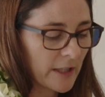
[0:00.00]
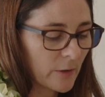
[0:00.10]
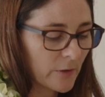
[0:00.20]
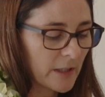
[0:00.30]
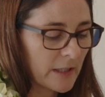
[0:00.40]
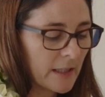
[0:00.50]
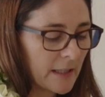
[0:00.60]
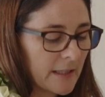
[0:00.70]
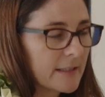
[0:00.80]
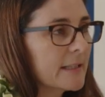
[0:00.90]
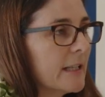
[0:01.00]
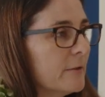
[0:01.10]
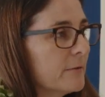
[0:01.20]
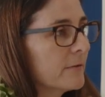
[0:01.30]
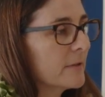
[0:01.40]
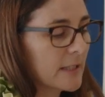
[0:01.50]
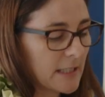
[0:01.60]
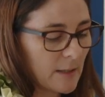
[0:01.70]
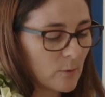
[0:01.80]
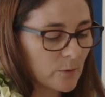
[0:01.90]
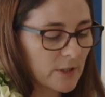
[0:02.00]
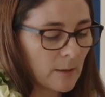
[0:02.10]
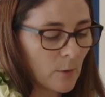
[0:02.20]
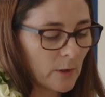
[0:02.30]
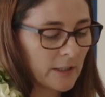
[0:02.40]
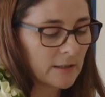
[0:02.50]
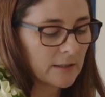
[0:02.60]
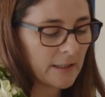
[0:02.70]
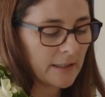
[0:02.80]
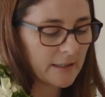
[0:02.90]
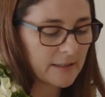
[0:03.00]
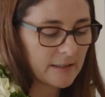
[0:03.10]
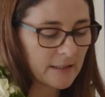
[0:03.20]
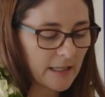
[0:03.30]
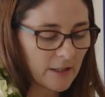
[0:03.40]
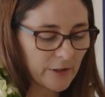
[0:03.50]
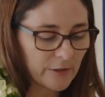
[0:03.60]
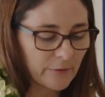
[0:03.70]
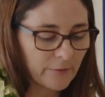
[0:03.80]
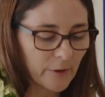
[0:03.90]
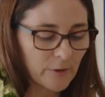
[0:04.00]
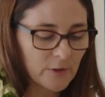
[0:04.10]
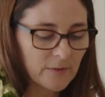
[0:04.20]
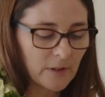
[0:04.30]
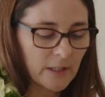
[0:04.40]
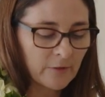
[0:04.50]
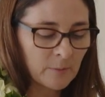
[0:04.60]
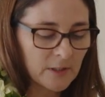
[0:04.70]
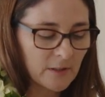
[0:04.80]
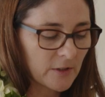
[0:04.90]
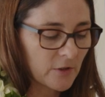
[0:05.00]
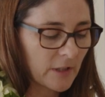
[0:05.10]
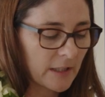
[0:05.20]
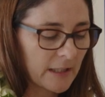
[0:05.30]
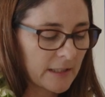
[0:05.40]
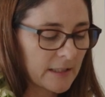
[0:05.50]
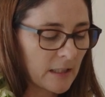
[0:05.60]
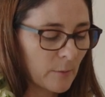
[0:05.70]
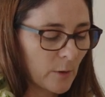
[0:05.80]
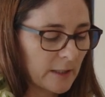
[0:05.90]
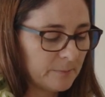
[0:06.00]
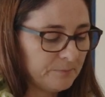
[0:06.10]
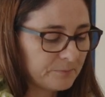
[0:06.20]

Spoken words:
a healthy, safe, stable Samoa. This is an area of focus for the governments of Australia and Samoa.